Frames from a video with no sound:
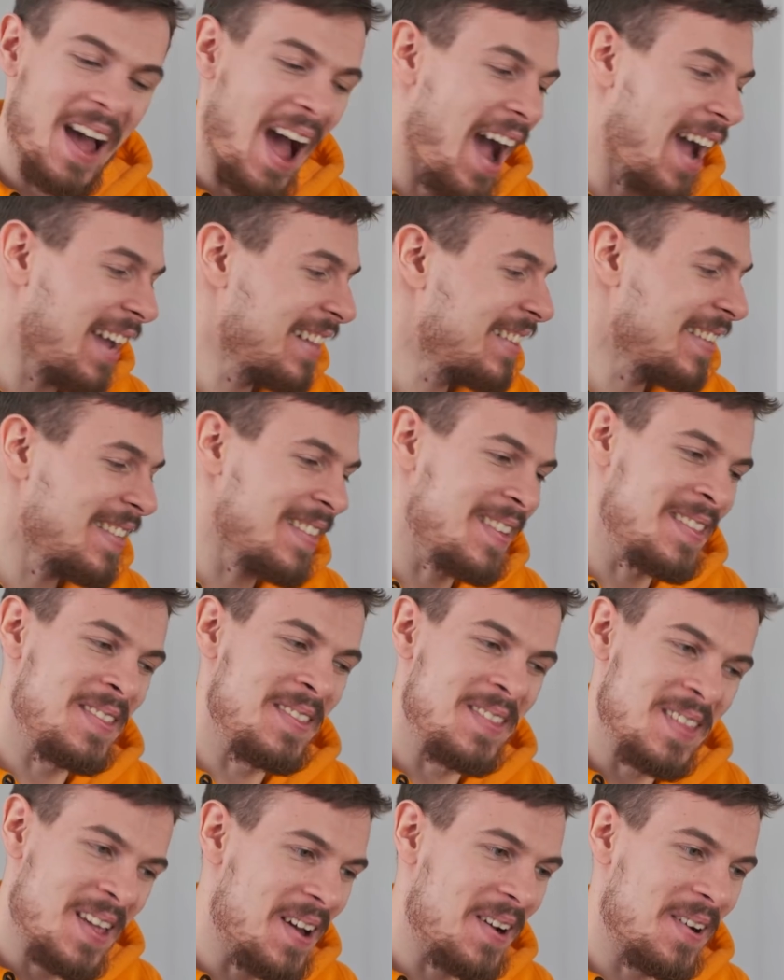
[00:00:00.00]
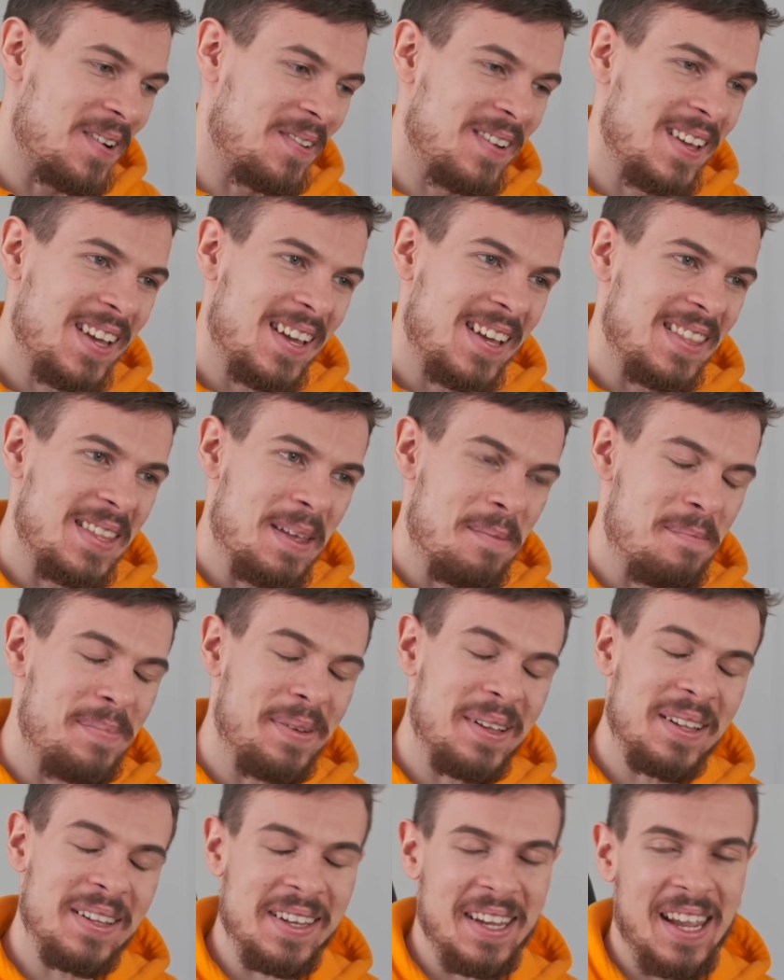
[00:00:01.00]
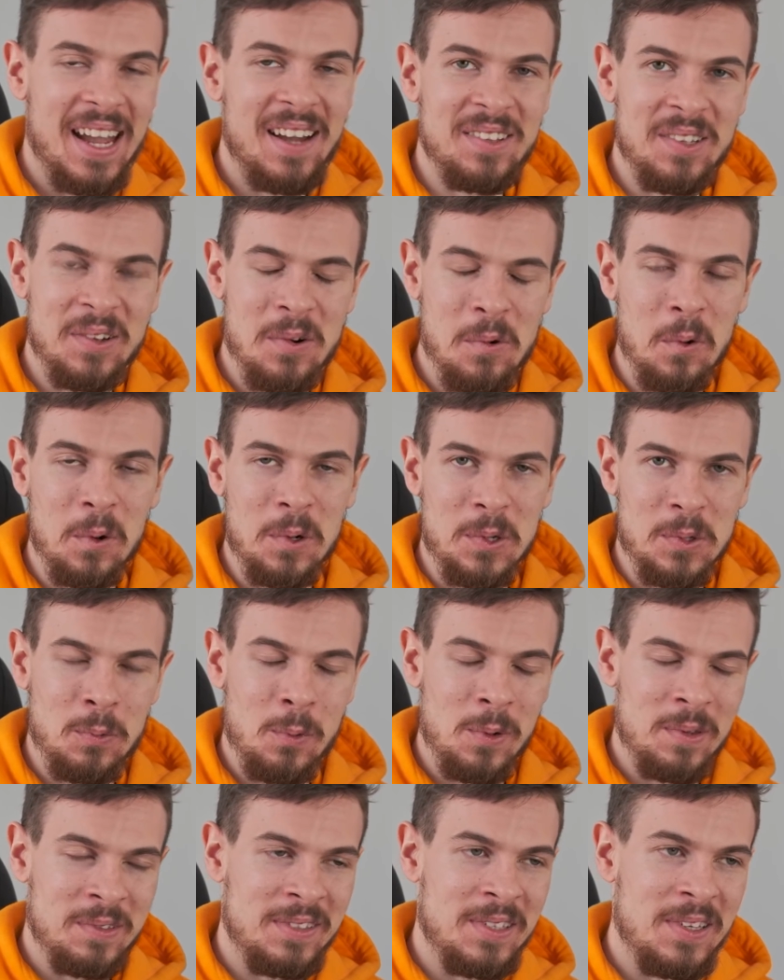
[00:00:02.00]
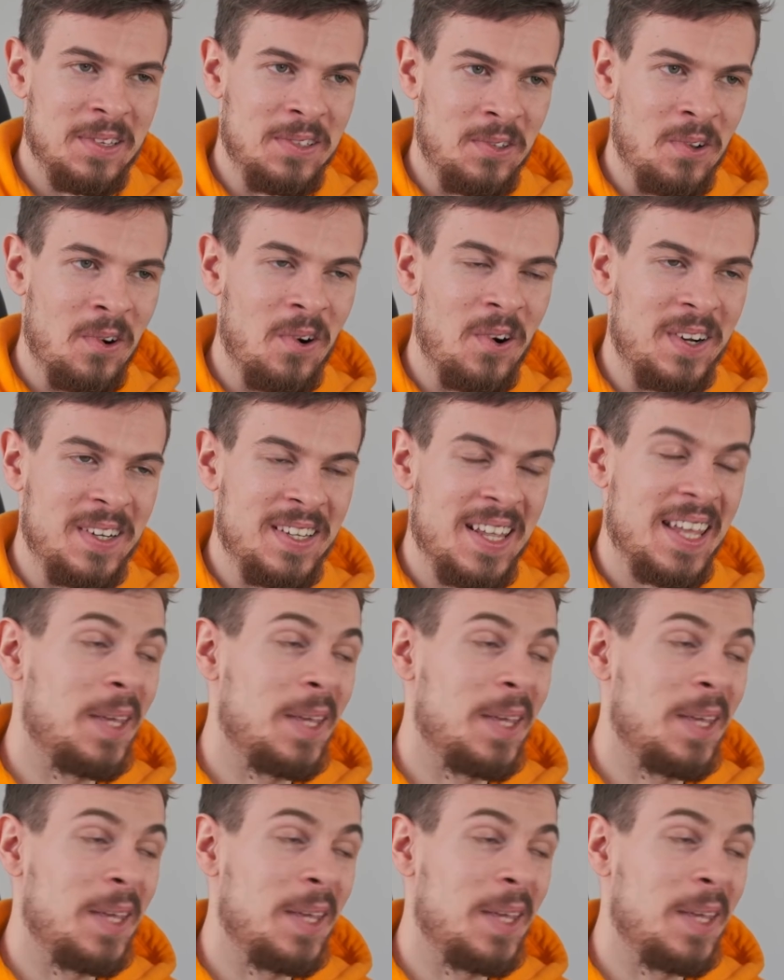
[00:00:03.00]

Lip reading: I didn't know that building out the course was this hard.